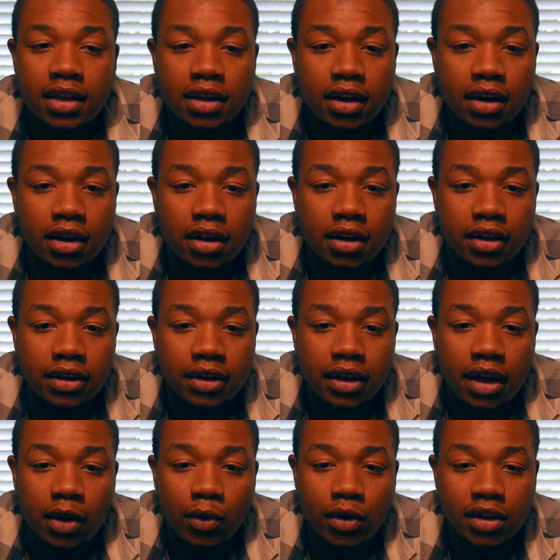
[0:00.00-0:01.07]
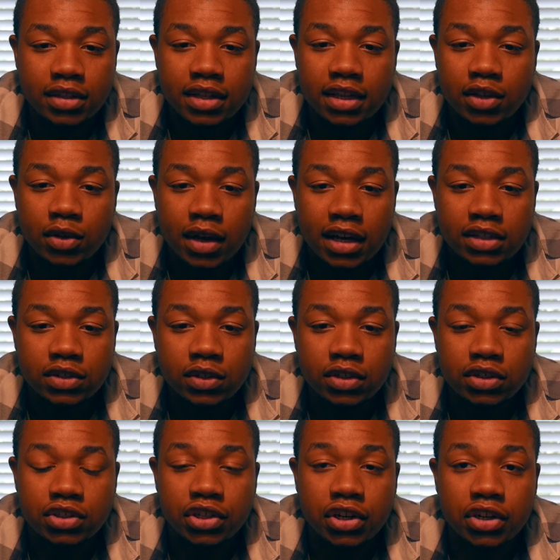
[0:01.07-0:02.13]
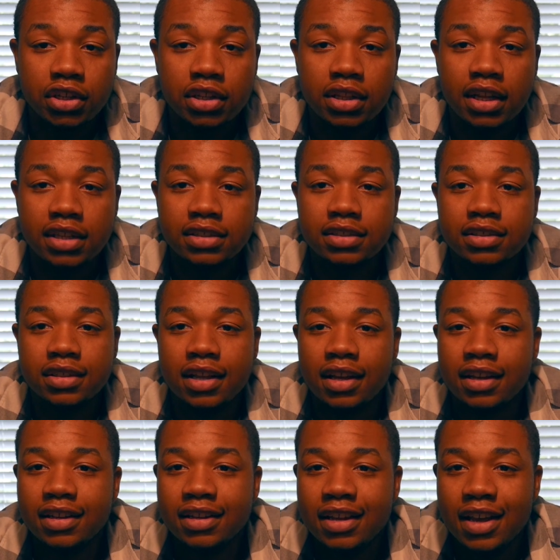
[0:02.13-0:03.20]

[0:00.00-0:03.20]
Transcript: uh, I want to take you guys on a journey that's like